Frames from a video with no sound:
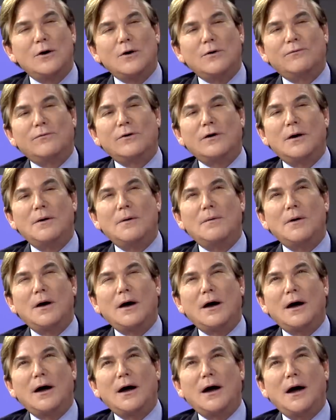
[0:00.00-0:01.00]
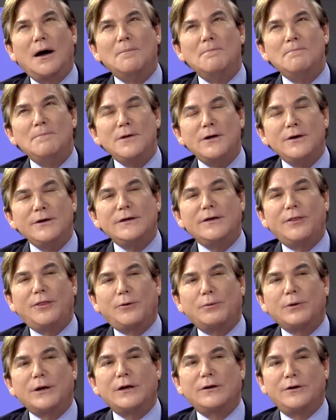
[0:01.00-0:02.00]
over a, a million
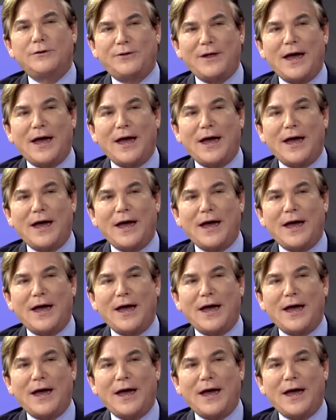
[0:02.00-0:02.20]
three hundred